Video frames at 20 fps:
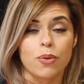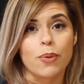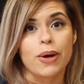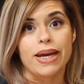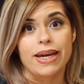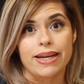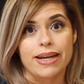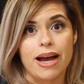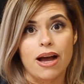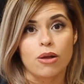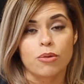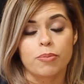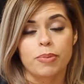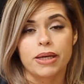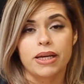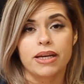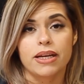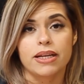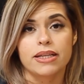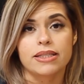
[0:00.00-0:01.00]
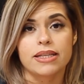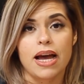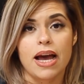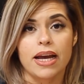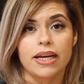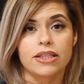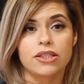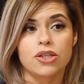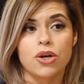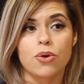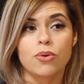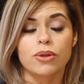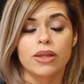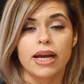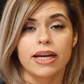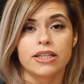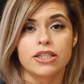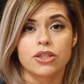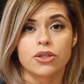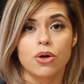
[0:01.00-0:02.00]
weigh it out because I don't
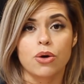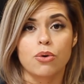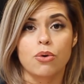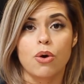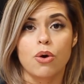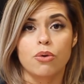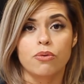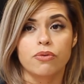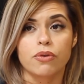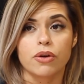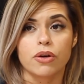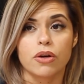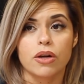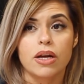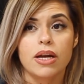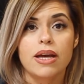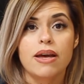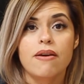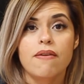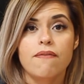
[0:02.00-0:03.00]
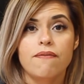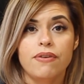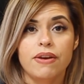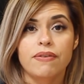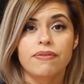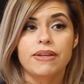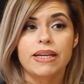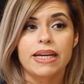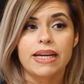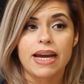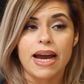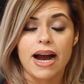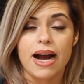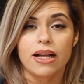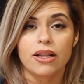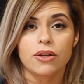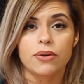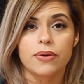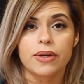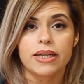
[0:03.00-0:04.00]
like to go over 50
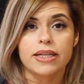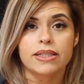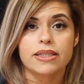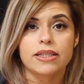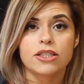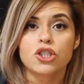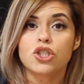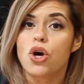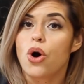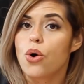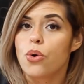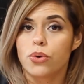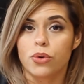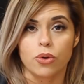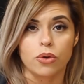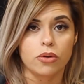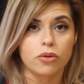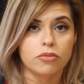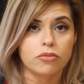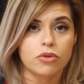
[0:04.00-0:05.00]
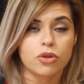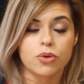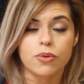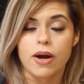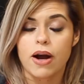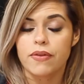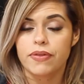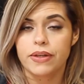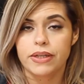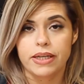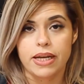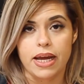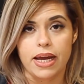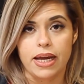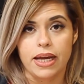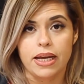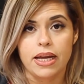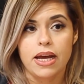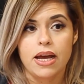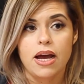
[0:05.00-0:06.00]
calories total throughout the
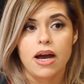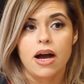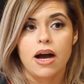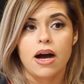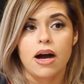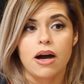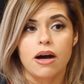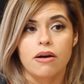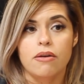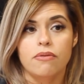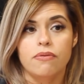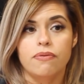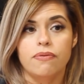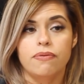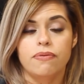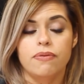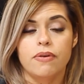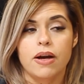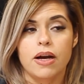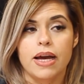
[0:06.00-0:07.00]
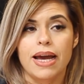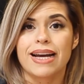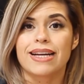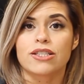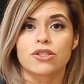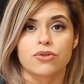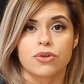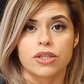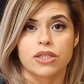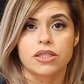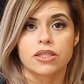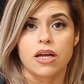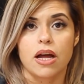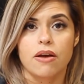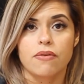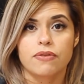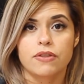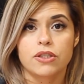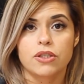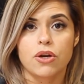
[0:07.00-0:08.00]
day of extra
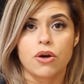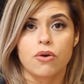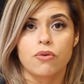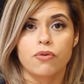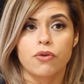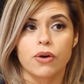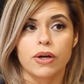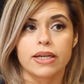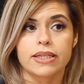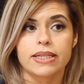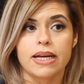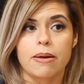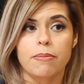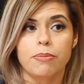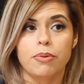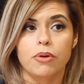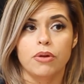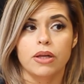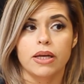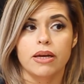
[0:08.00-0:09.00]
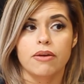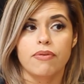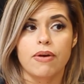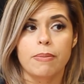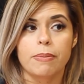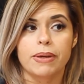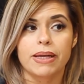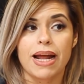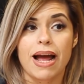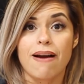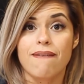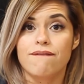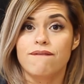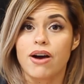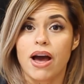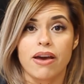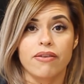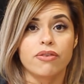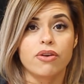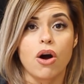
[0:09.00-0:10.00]
stuff. So for example, if I'm gonna have
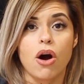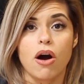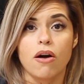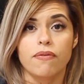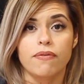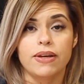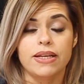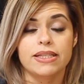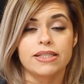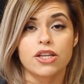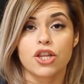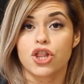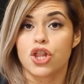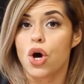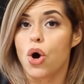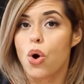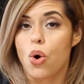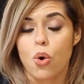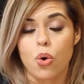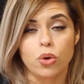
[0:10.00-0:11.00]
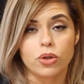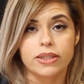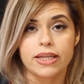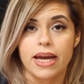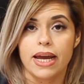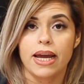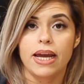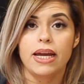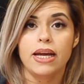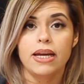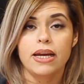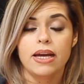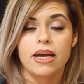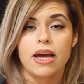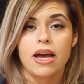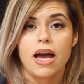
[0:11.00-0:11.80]
5 coffees the whole day,